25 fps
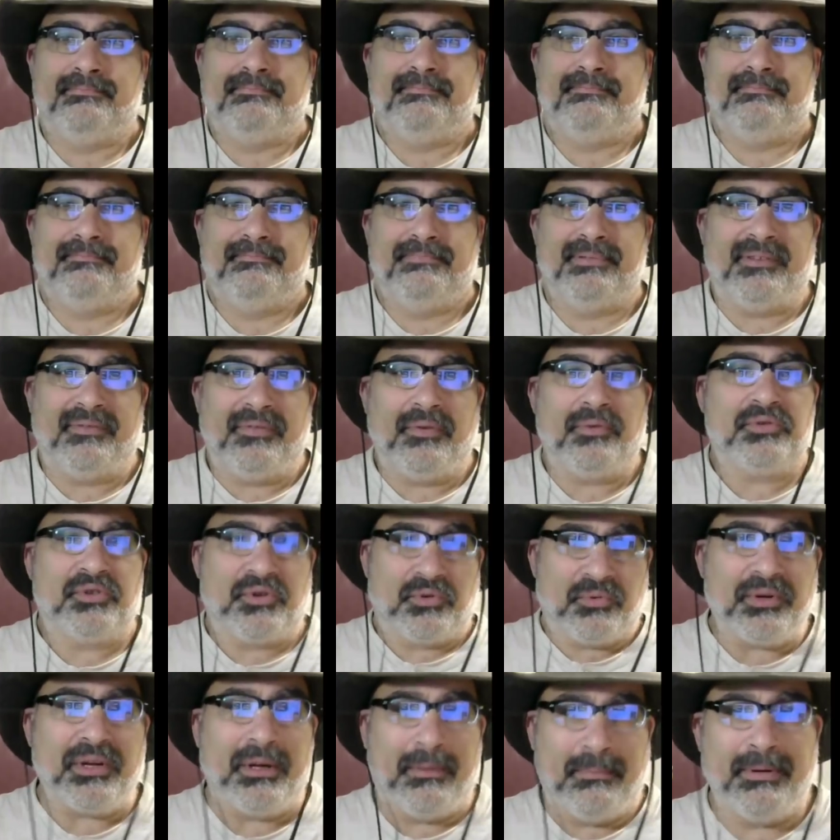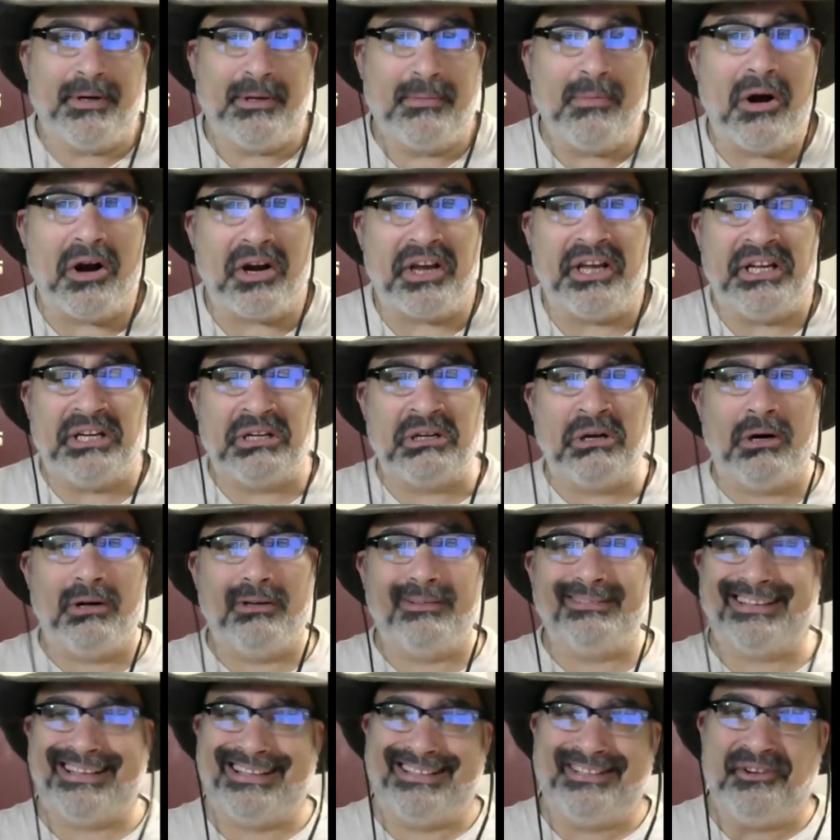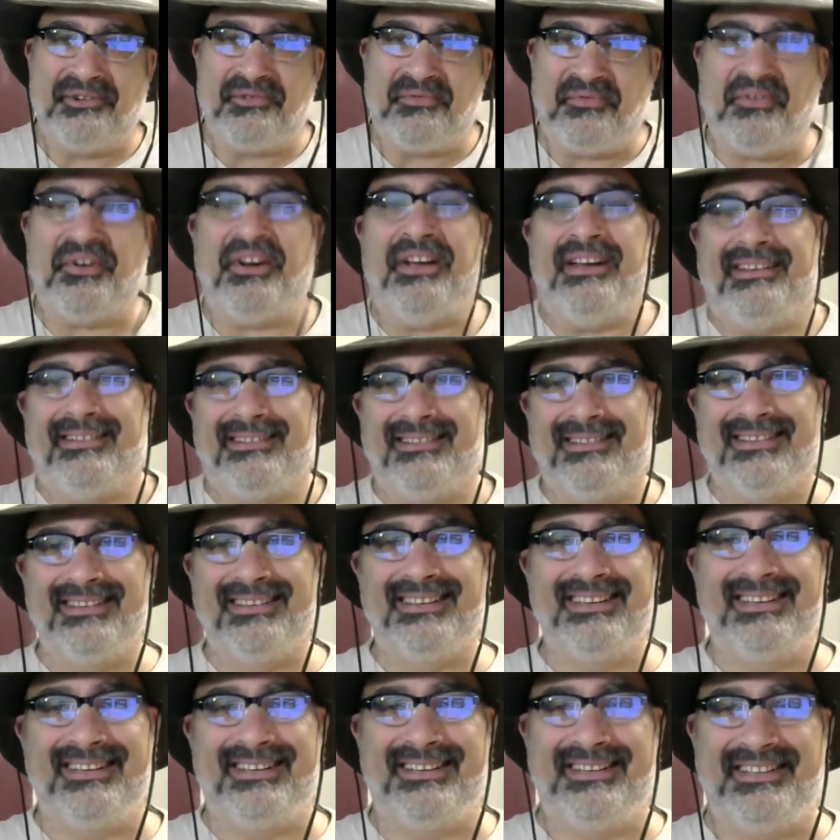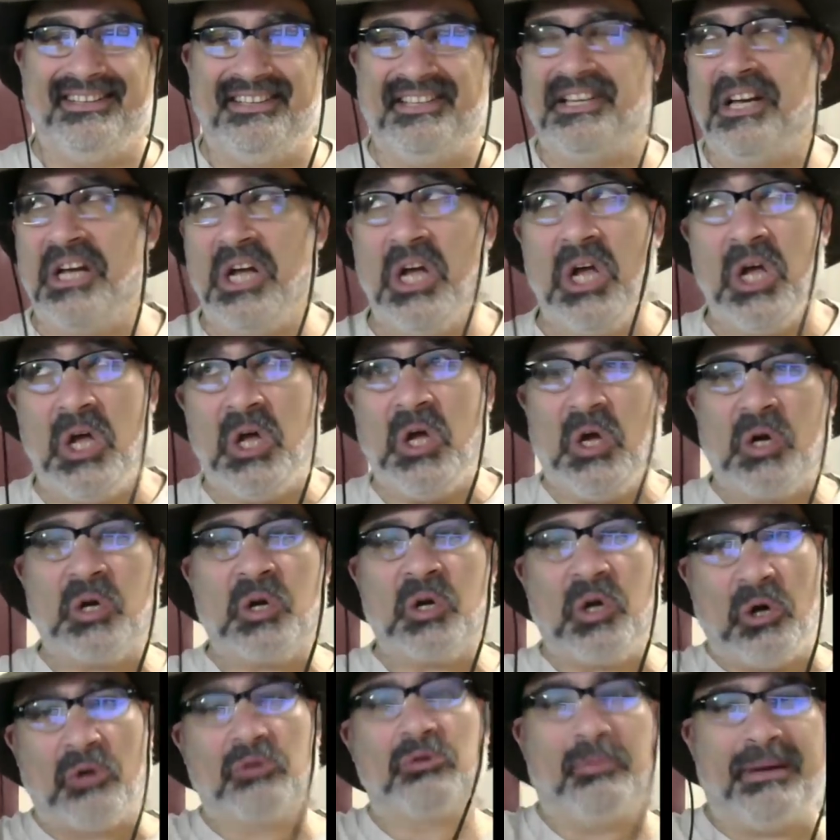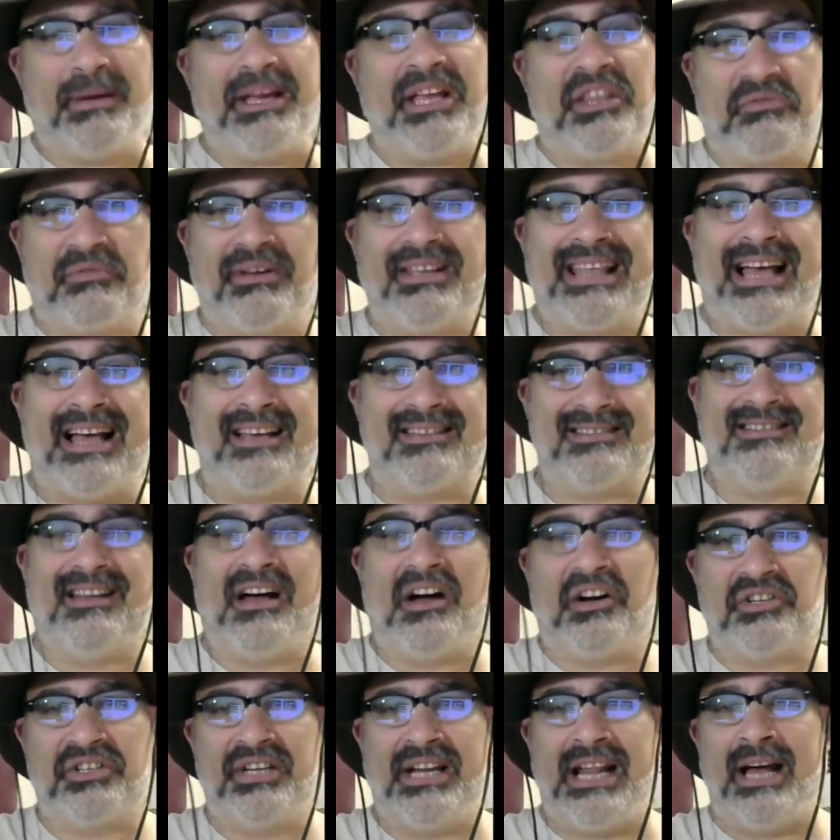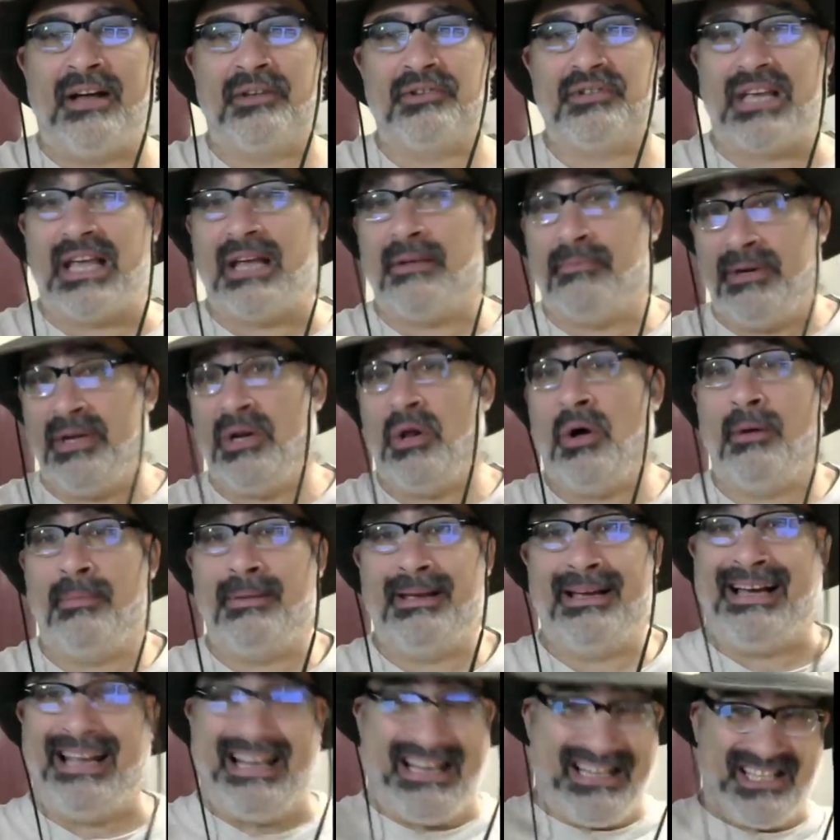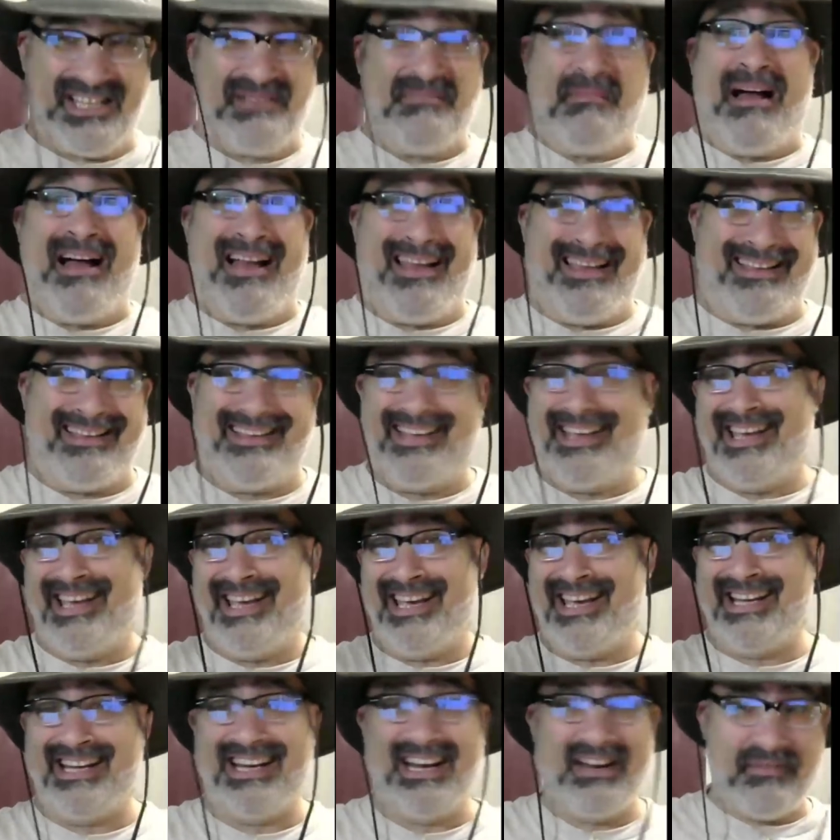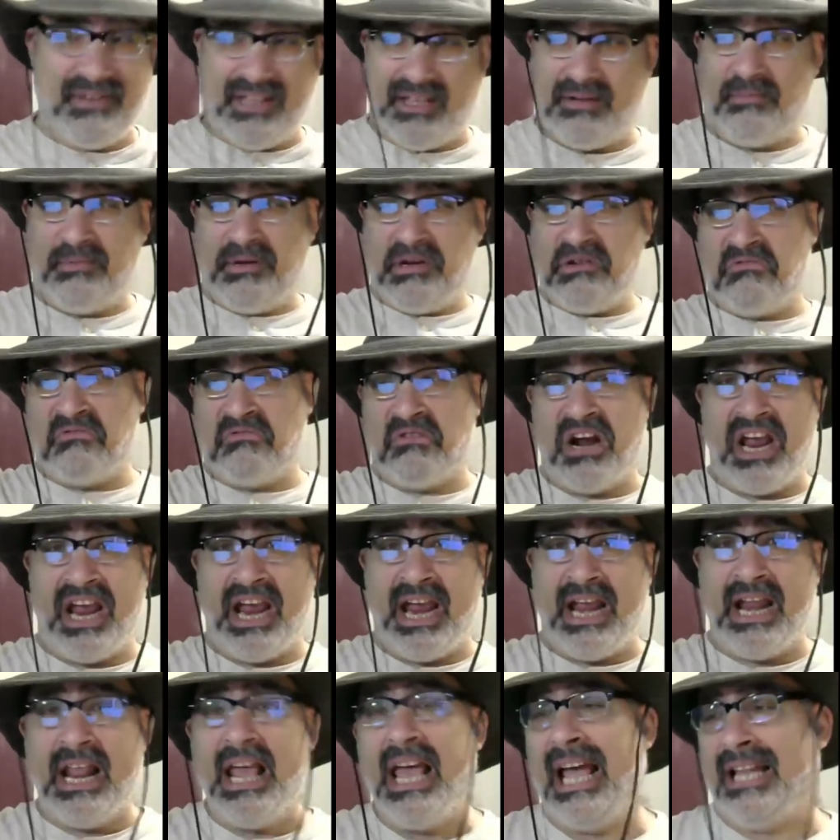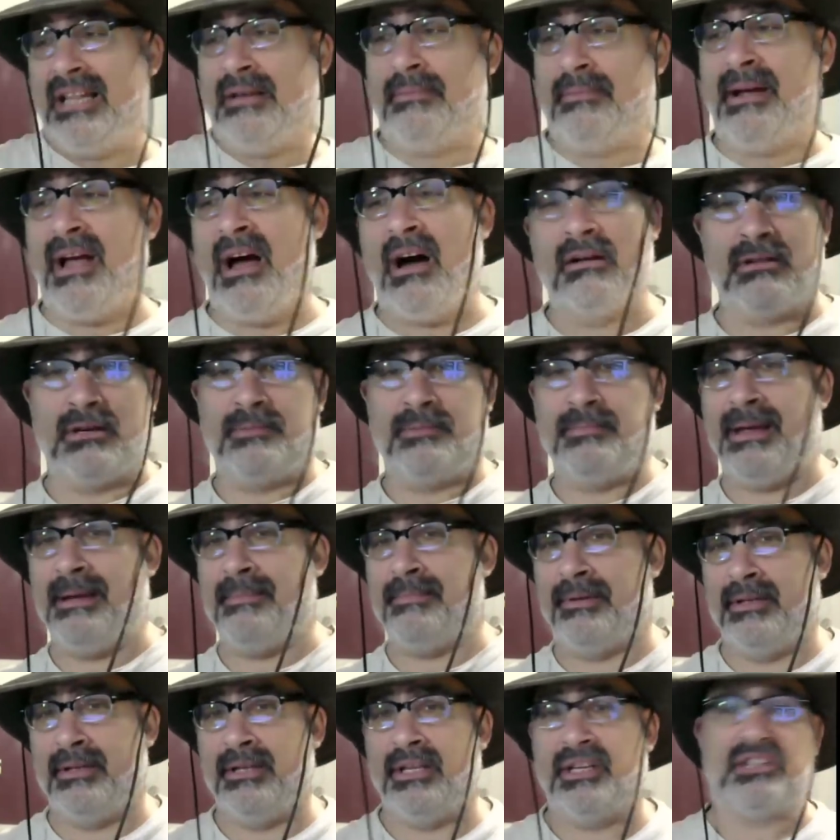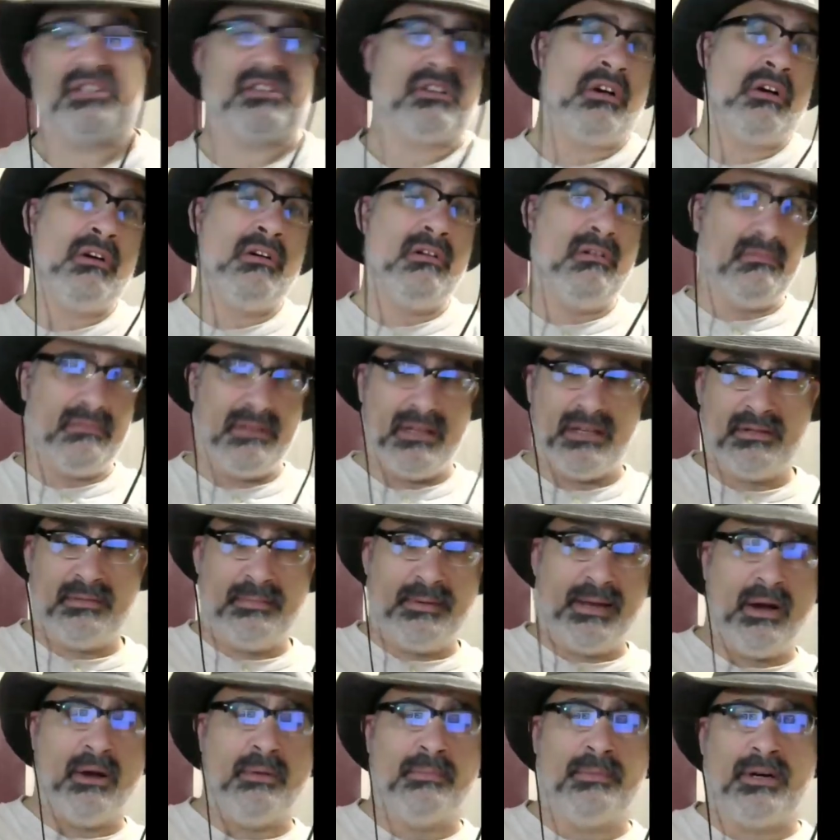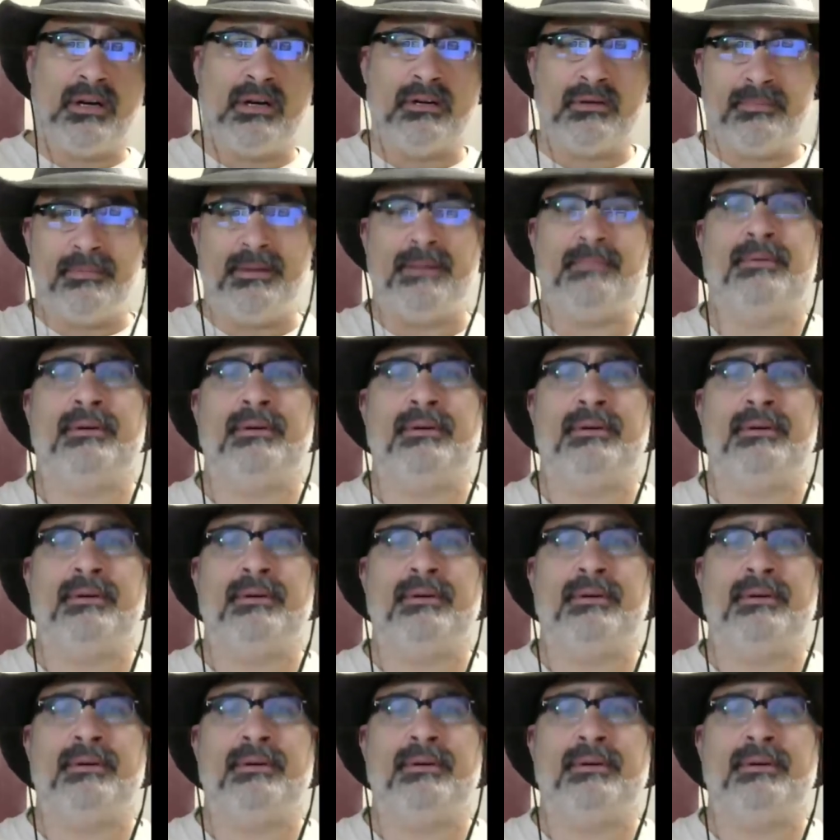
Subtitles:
But if it was a real bull market in gold, I got news for you. Gold would be at $3,000 an ounce, and we'd all be like smiling, and everything would be great, and there'd be 100 people in this scope. There'd be 100 people in